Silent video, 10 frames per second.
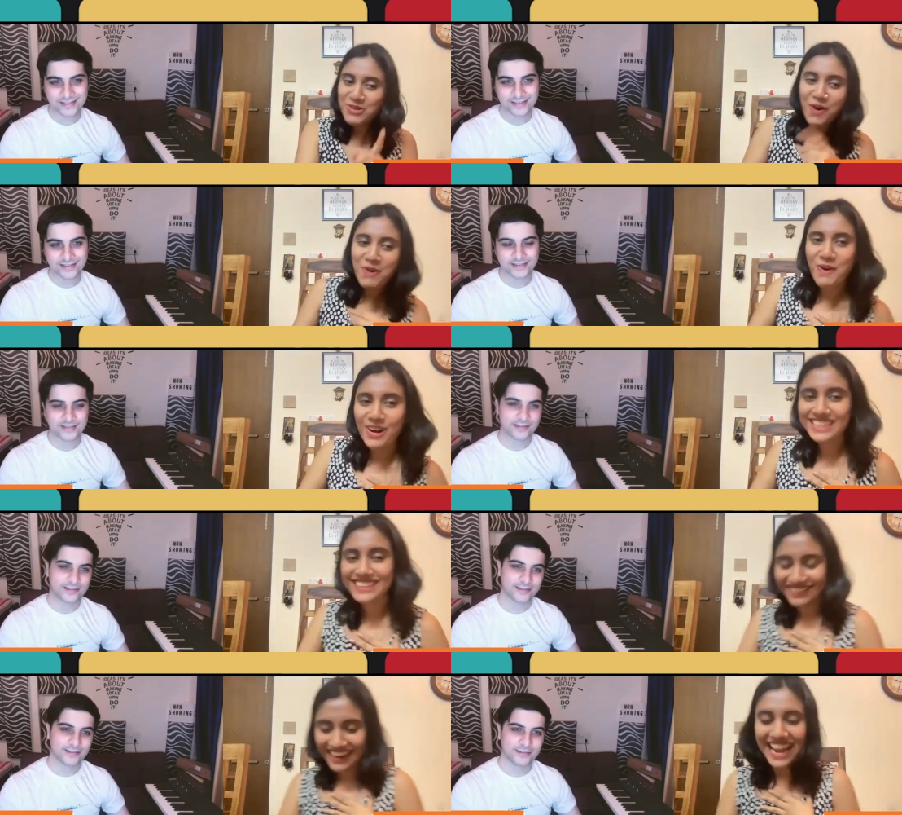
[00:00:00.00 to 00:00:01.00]
Speaker 1: know
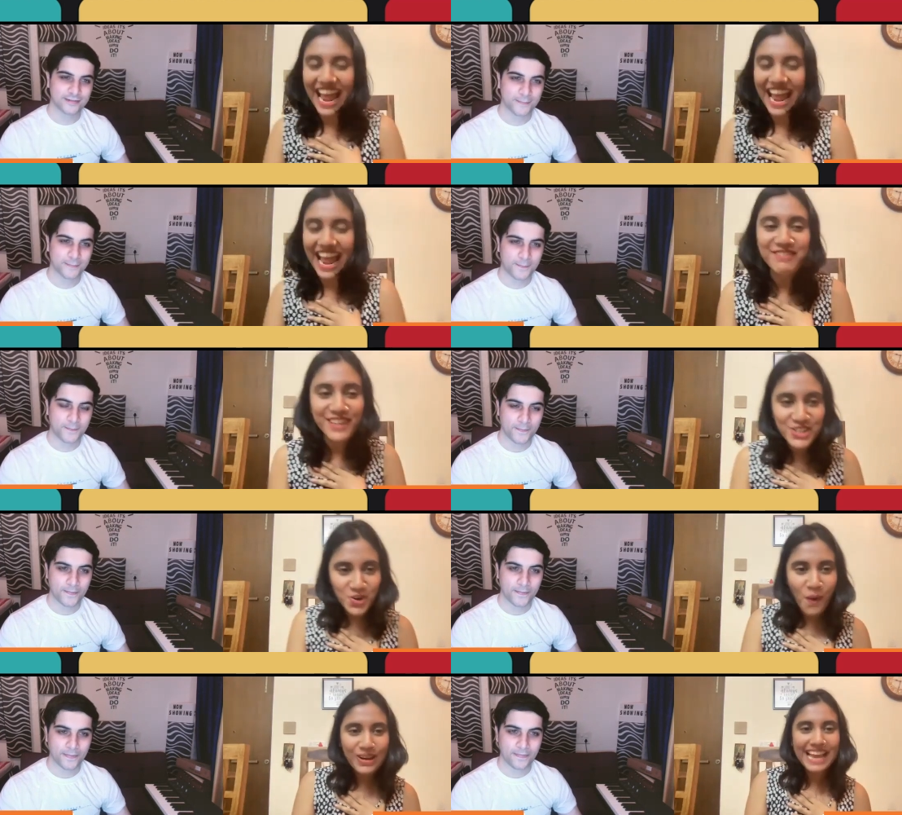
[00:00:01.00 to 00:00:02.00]
what an average Joe
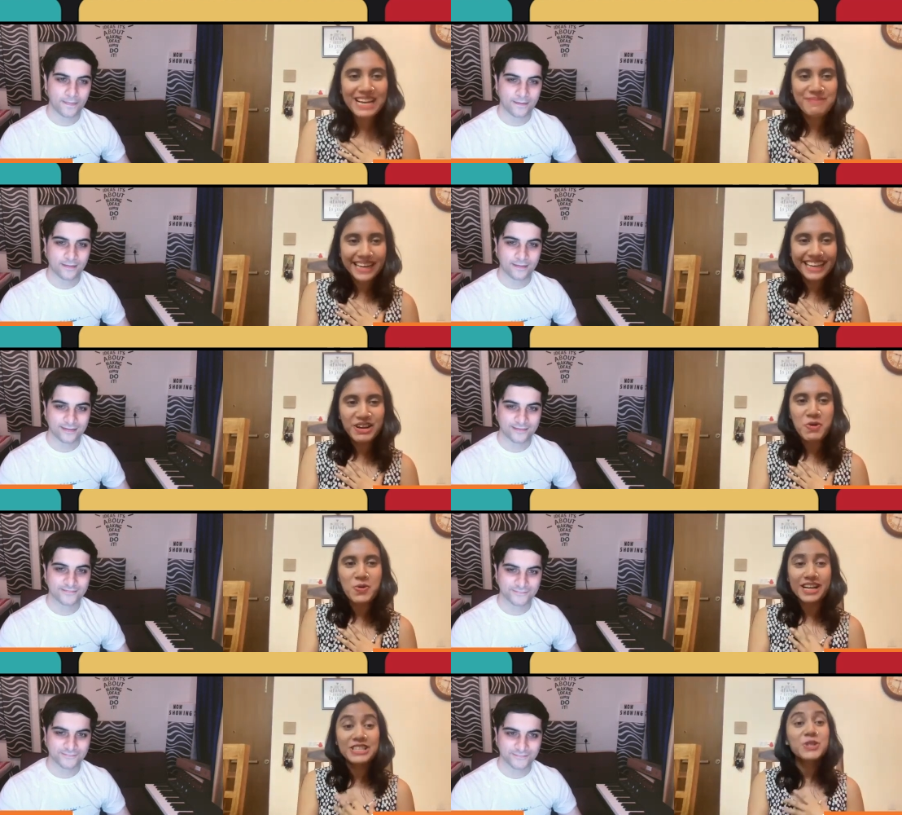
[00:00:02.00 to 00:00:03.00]
like me, who
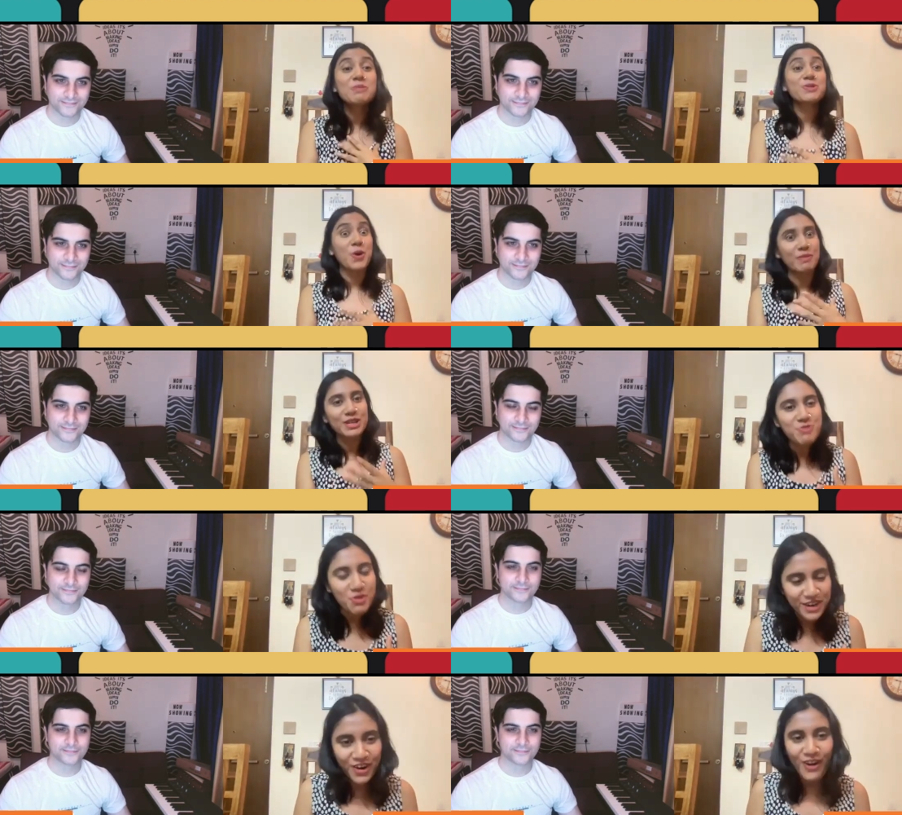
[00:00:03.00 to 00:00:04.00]
consumes so much
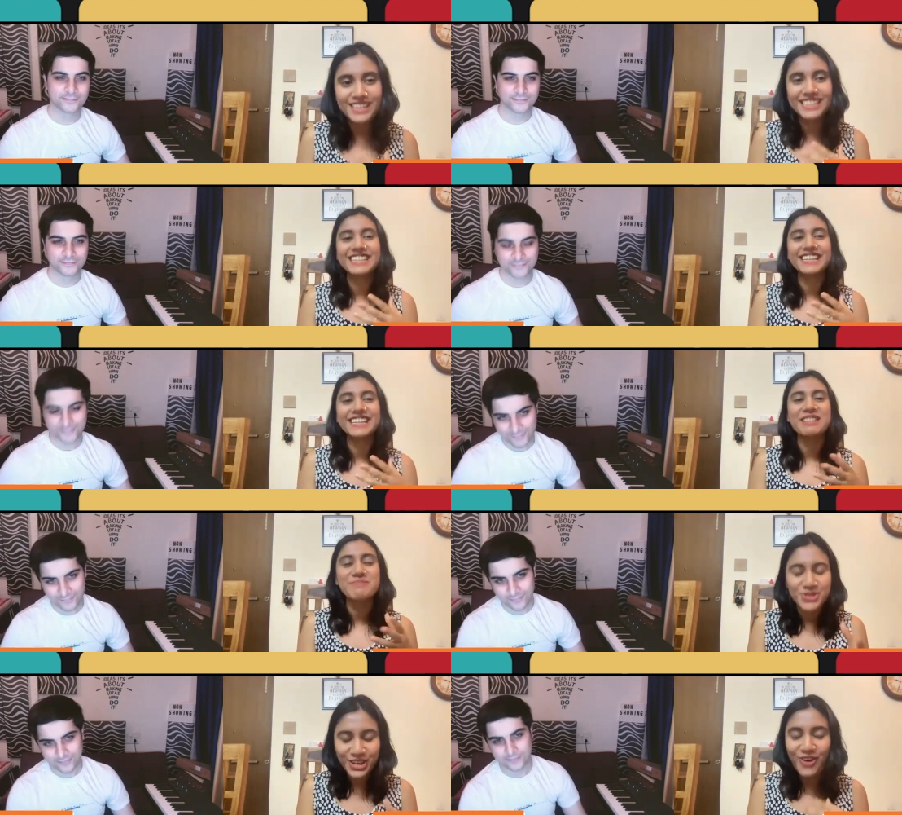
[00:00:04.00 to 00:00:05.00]
movie content and
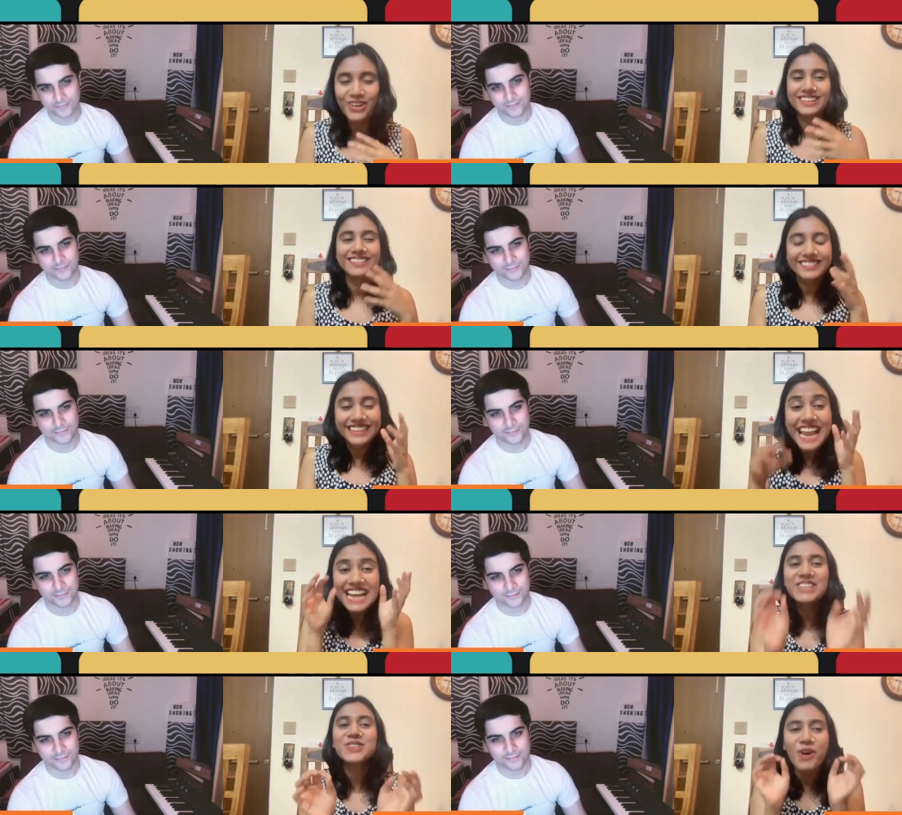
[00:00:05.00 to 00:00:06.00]
music content,
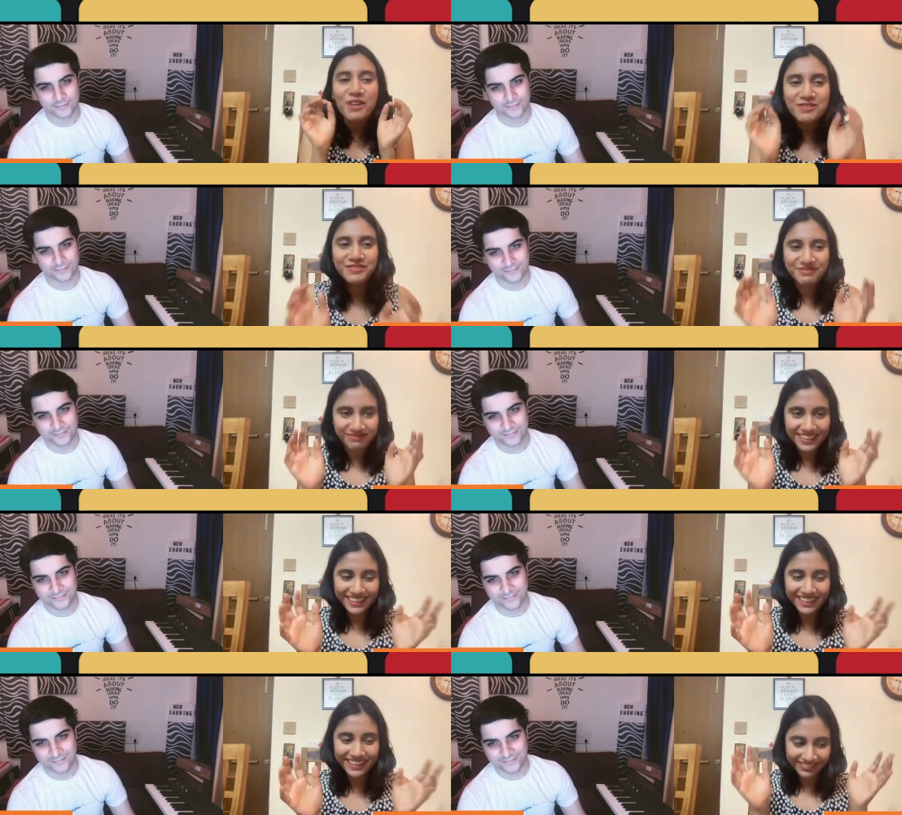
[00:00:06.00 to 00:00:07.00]
thinks of
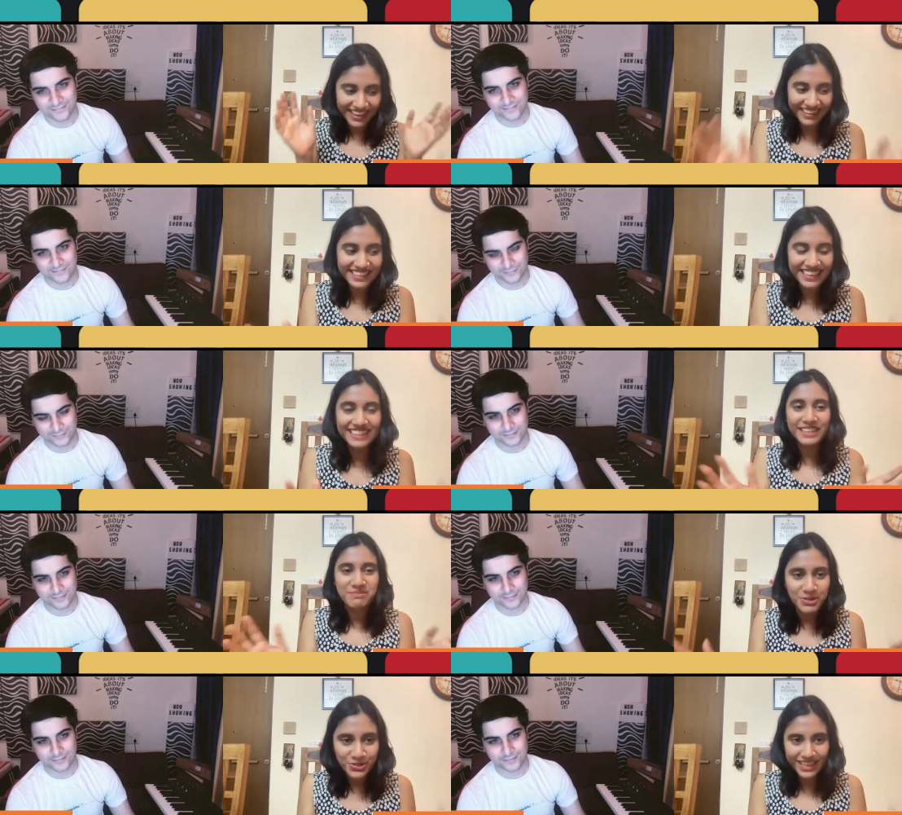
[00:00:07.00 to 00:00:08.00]
the current Hindi
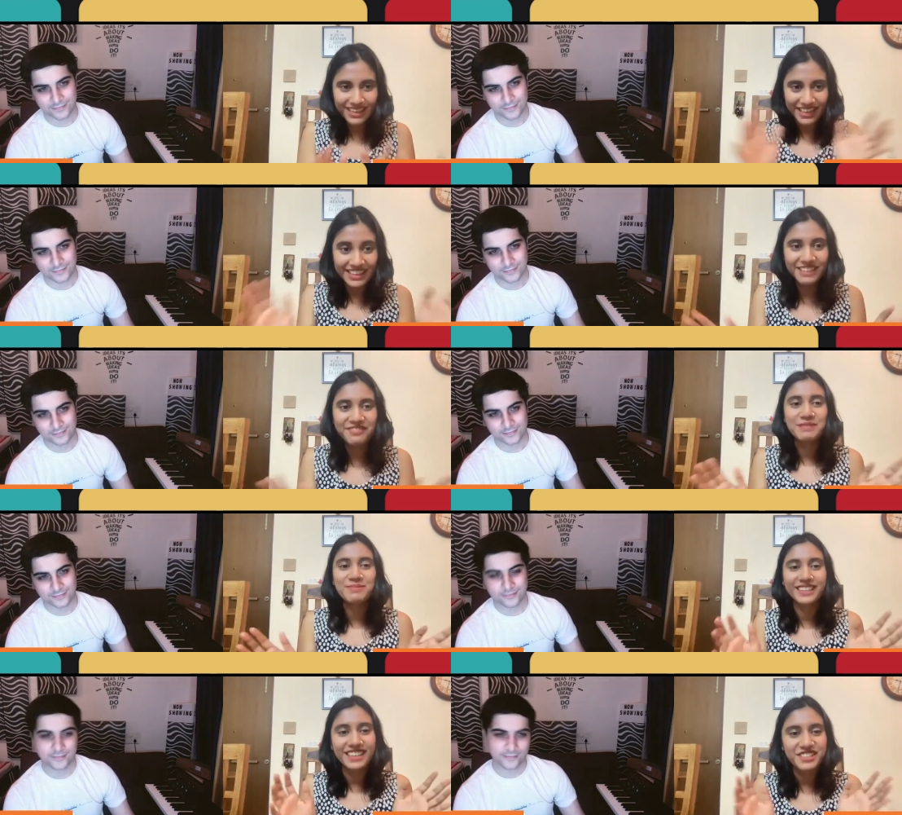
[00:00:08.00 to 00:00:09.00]
music, Hindi film
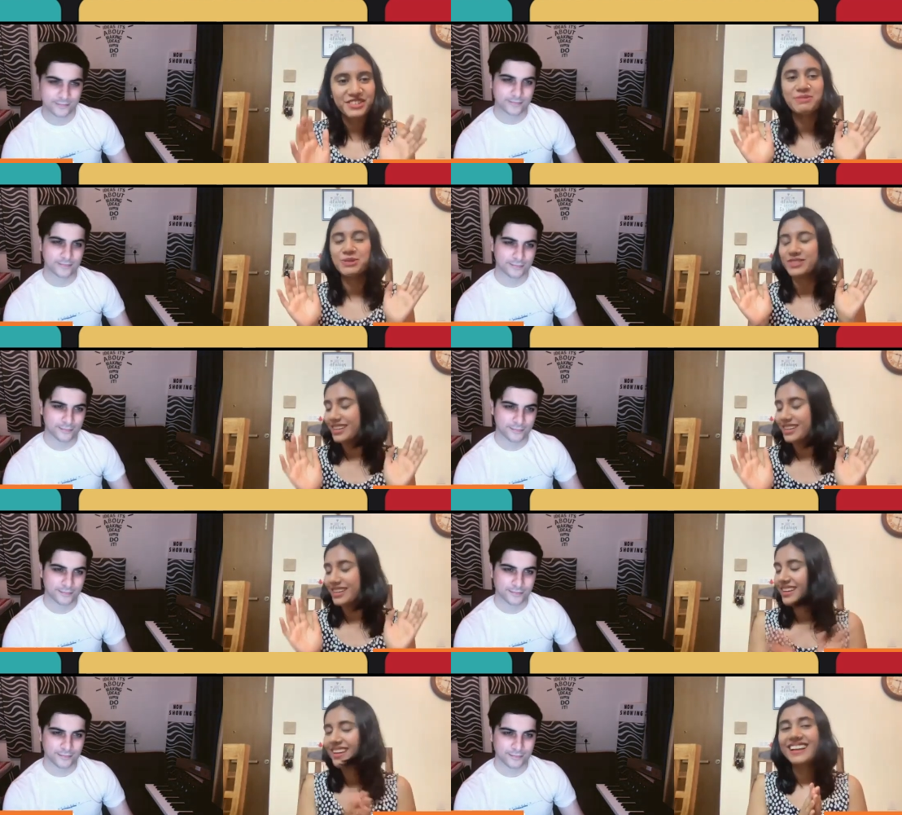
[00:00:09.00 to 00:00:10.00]
industry music.
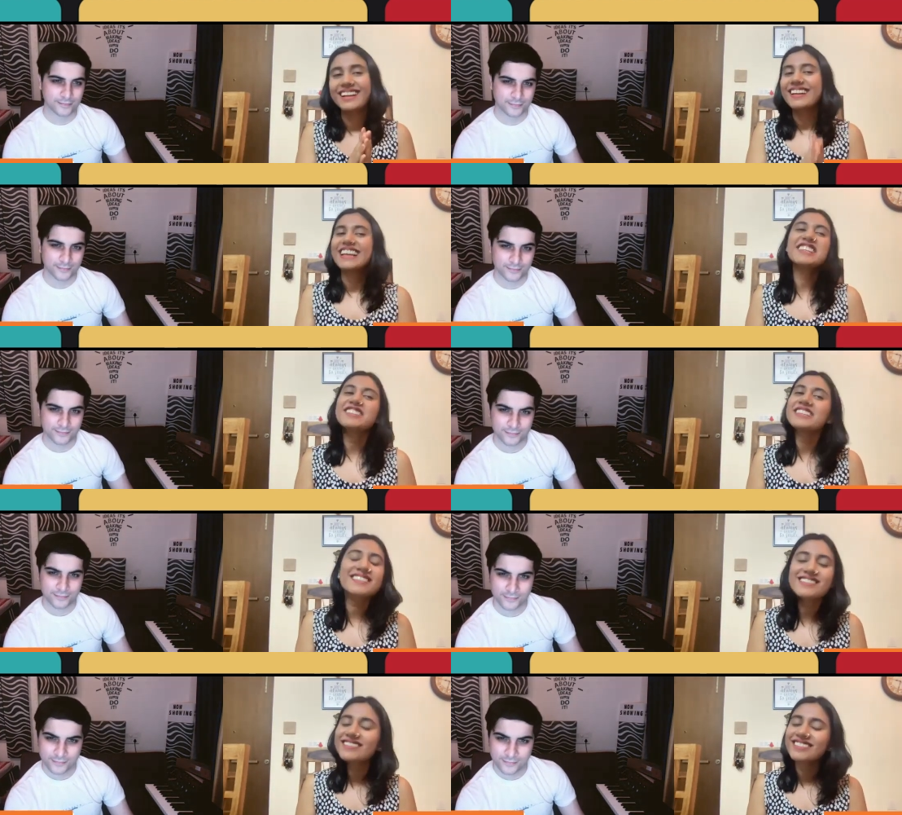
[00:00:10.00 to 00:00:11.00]
It's
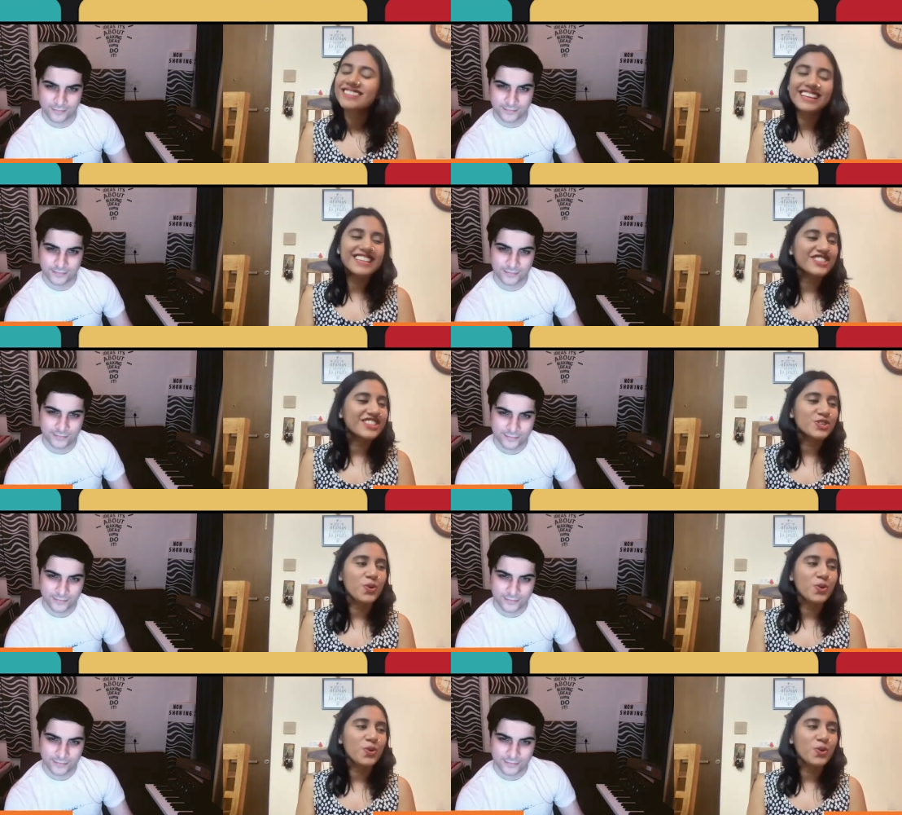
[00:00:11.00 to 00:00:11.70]
just, it's just